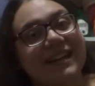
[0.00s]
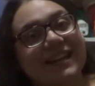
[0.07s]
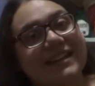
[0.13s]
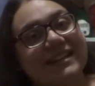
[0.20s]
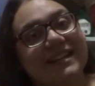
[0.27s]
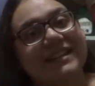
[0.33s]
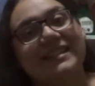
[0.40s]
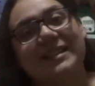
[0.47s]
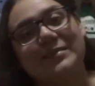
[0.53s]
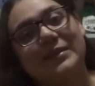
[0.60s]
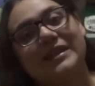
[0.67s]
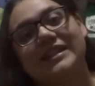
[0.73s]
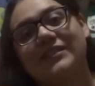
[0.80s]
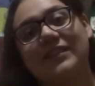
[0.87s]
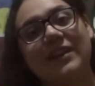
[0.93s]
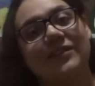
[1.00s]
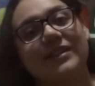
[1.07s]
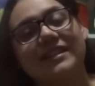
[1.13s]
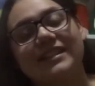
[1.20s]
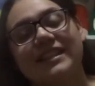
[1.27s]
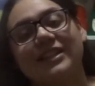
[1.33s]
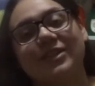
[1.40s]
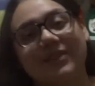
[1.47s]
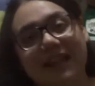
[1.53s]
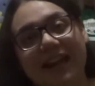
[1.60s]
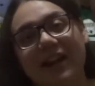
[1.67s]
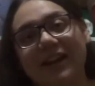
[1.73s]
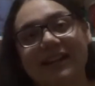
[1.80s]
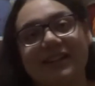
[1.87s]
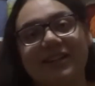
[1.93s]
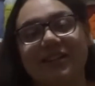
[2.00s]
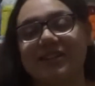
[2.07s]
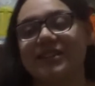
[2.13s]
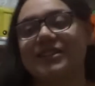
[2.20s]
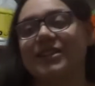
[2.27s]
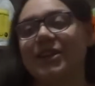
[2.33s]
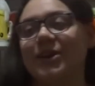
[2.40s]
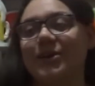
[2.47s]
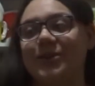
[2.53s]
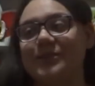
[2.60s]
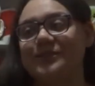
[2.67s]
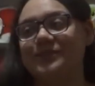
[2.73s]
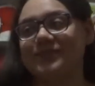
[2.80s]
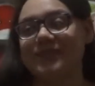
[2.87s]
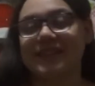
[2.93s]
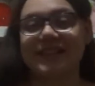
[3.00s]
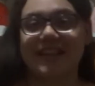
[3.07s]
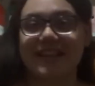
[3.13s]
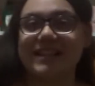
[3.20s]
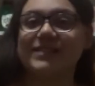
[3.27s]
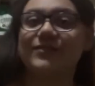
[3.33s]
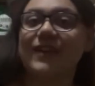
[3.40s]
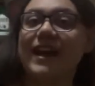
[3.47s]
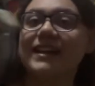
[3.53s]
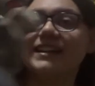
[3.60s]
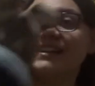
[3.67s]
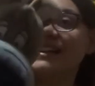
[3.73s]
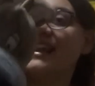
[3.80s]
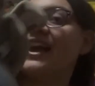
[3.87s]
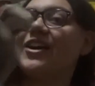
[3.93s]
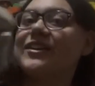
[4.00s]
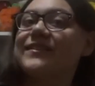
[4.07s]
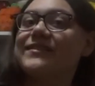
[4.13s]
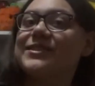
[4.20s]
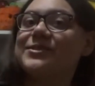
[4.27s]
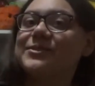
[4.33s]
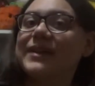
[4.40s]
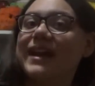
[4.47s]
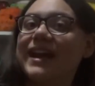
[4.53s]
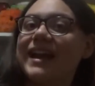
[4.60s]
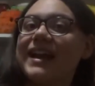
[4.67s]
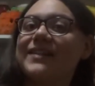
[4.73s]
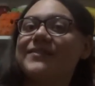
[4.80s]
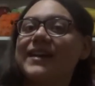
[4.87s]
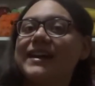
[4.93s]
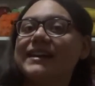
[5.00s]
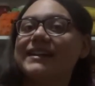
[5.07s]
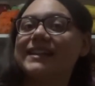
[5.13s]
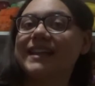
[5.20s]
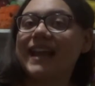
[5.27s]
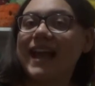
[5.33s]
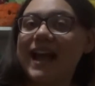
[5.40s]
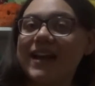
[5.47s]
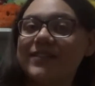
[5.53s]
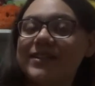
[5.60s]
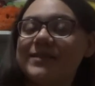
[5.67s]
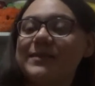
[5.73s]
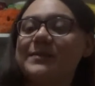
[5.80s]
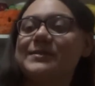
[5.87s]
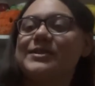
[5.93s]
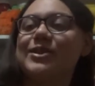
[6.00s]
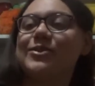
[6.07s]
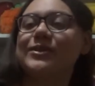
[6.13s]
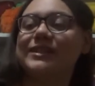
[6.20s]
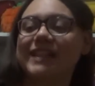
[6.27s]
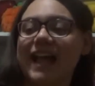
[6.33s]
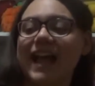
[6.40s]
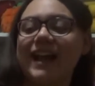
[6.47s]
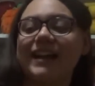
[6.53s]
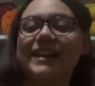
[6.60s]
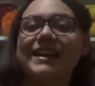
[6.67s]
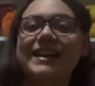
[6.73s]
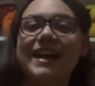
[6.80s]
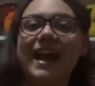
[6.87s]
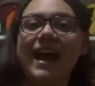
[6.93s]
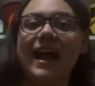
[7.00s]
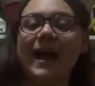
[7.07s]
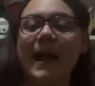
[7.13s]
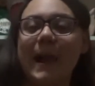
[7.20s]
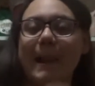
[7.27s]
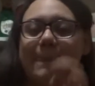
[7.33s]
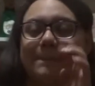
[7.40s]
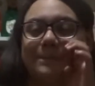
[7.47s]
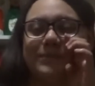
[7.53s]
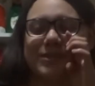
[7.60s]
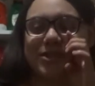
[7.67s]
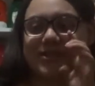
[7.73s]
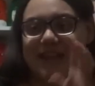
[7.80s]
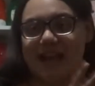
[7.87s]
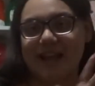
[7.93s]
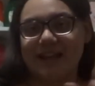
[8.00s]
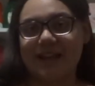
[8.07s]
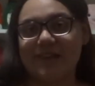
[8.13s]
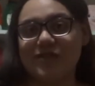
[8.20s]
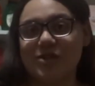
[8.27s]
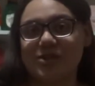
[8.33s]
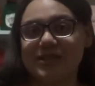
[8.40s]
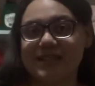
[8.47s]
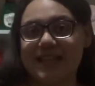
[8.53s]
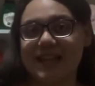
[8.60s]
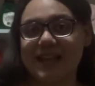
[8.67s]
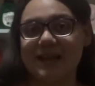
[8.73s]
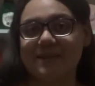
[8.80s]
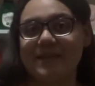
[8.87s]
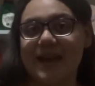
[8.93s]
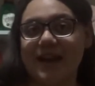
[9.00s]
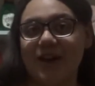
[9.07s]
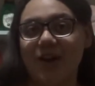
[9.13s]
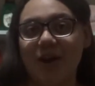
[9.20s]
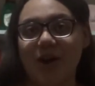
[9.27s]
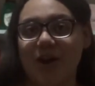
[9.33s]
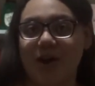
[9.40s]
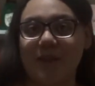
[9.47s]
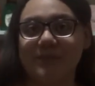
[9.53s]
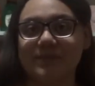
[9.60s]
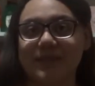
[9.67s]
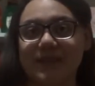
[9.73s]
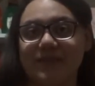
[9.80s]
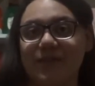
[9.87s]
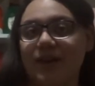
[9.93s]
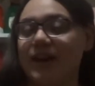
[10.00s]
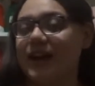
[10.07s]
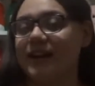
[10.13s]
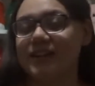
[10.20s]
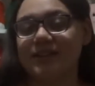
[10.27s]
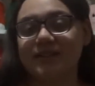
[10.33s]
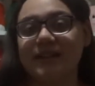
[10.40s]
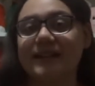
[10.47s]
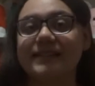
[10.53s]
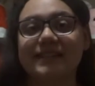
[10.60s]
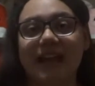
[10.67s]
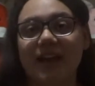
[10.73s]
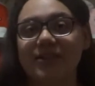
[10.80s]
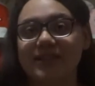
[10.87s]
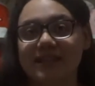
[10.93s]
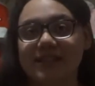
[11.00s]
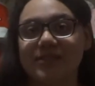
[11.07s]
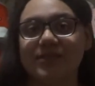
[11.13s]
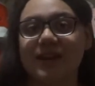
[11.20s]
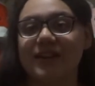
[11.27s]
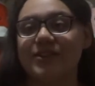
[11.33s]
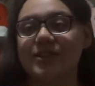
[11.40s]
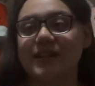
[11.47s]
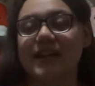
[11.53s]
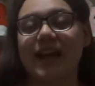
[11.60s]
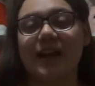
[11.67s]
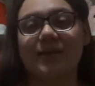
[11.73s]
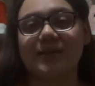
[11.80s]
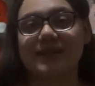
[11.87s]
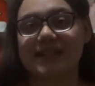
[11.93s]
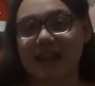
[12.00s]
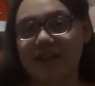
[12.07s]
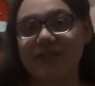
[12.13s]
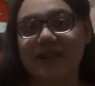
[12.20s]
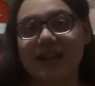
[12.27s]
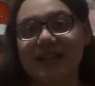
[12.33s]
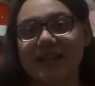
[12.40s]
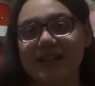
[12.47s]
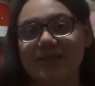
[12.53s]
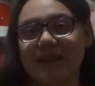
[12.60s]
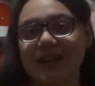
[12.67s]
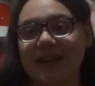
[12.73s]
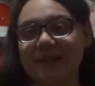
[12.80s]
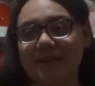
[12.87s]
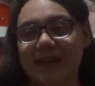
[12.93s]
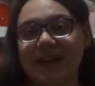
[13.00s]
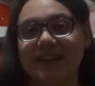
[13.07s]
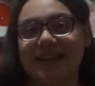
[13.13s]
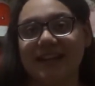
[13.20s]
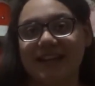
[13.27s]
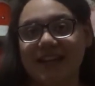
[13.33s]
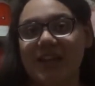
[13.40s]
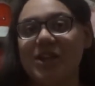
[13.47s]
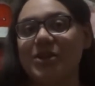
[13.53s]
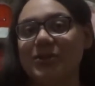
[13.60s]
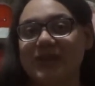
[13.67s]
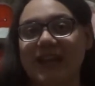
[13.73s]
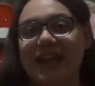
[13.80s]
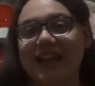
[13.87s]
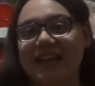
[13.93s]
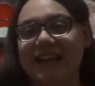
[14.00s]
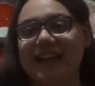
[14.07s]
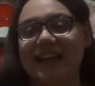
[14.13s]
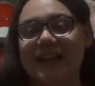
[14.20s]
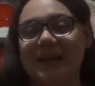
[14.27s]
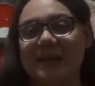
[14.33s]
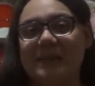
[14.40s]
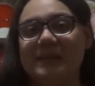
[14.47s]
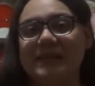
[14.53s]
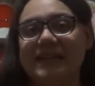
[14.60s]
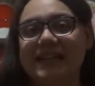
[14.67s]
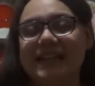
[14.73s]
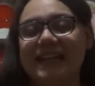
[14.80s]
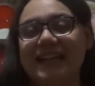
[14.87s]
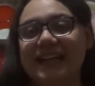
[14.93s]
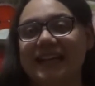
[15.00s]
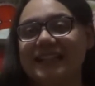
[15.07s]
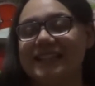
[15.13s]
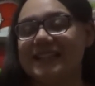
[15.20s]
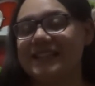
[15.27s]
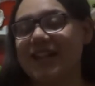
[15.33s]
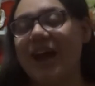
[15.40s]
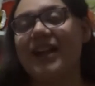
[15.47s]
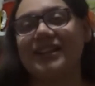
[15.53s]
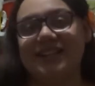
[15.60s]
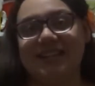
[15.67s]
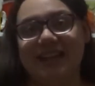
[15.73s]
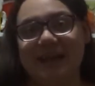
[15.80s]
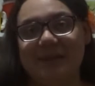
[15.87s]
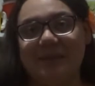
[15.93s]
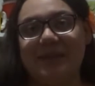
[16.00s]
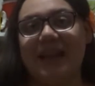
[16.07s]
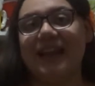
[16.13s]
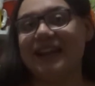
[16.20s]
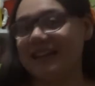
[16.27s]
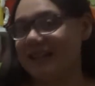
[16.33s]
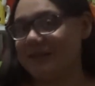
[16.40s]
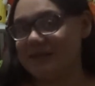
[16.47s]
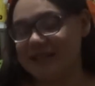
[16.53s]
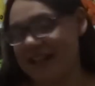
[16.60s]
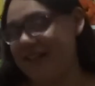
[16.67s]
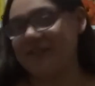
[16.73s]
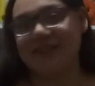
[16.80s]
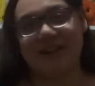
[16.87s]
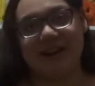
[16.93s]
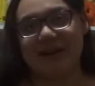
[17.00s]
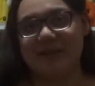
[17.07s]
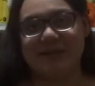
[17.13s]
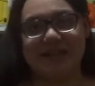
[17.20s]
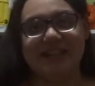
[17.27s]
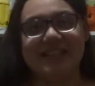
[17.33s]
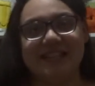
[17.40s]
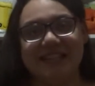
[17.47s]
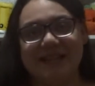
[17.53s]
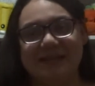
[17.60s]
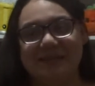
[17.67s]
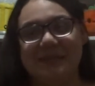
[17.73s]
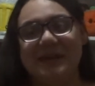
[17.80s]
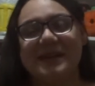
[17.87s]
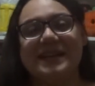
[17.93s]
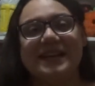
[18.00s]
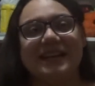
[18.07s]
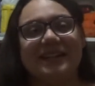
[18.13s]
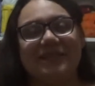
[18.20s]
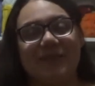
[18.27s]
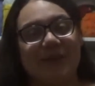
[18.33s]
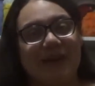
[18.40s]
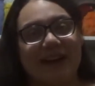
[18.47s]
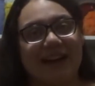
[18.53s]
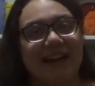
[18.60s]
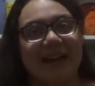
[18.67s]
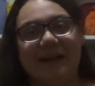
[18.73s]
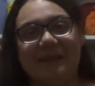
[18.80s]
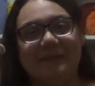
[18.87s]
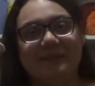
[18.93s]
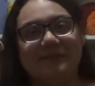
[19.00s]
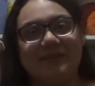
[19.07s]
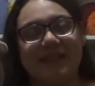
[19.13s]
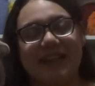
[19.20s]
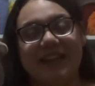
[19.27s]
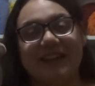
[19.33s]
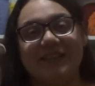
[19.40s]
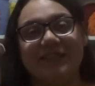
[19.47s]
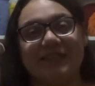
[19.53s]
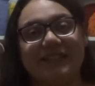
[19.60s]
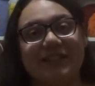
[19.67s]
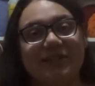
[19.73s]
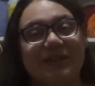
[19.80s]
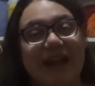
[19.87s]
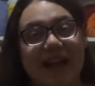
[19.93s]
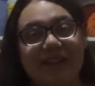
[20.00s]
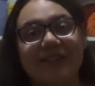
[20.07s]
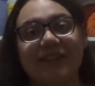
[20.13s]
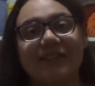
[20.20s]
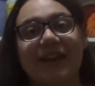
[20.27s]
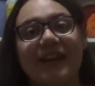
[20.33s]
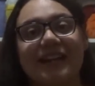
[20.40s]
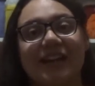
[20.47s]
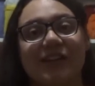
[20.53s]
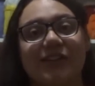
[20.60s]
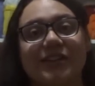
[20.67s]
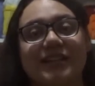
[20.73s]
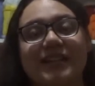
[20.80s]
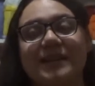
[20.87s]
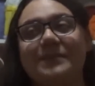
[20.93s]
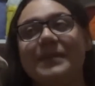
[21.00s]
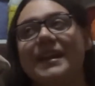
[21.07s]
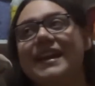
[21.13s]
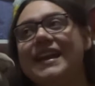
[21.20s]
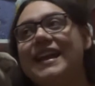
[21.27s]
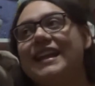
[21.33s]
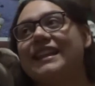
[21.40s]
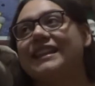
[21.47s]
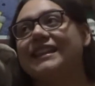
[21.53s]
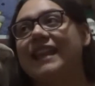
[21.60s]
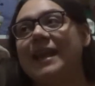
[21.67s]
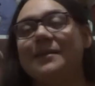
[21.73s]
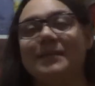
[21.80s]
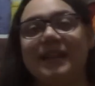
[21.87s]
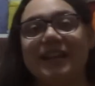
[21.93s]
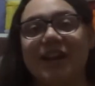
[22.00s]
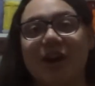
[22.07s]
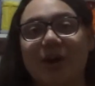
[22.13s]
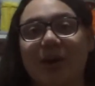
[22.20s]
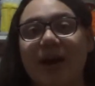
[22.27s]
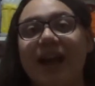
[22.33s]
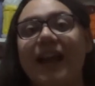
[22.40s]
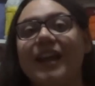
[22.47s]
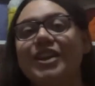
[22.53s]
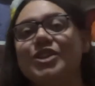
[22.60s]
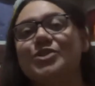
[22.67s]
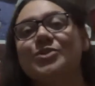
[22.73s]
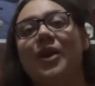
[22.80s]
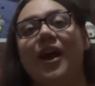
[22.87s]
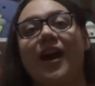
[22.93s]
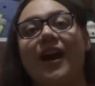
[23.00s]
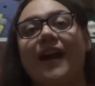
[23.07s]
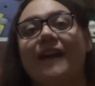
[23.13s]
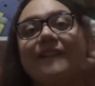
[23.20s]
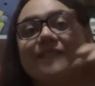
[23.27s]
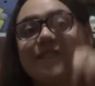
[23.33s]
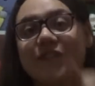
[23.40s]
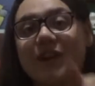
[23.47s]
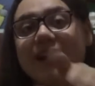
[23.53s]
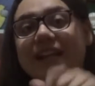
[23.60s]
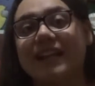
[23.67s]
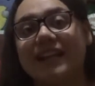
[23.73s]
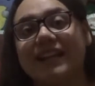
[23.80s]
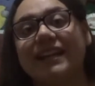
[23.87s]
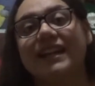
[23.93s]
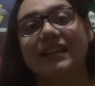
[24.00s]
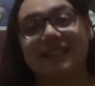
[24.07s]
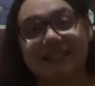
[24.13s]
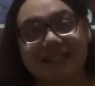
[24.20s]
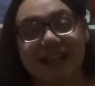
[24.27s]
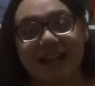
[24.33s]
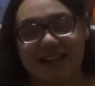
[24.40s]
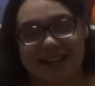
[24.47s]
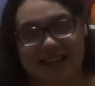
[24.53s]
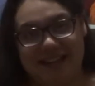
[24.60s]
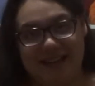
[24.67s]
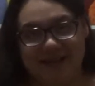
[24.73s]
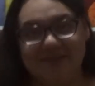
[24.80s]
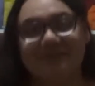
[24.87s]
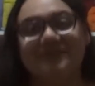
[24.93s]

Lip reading: Disney plush of every single character, so he's finally out of the way. I finally have him. I'm so glad. So yeah, if you see him at all for under 1,200, I would definitely recommend you getting him. It's not cheap, and it's never gonna be cheap for him. If you ever find it for cheap, let me know, and you are freaking lucky.